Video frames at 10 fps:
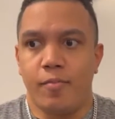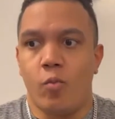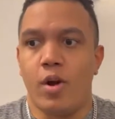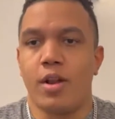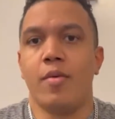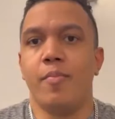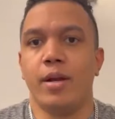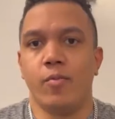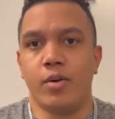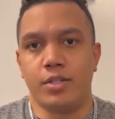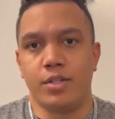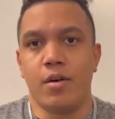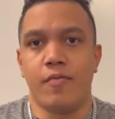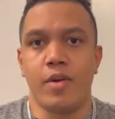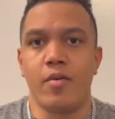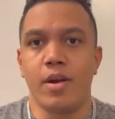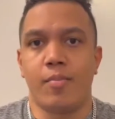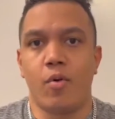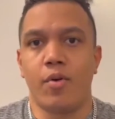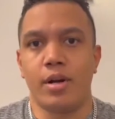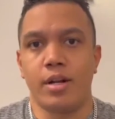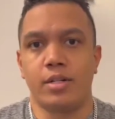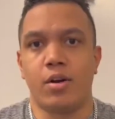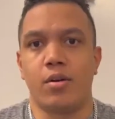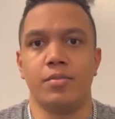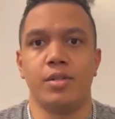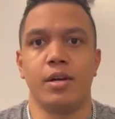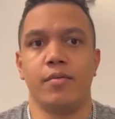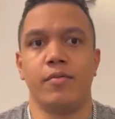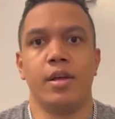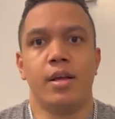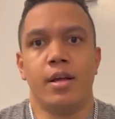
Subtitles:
one of the big ones, you know, very important in terms of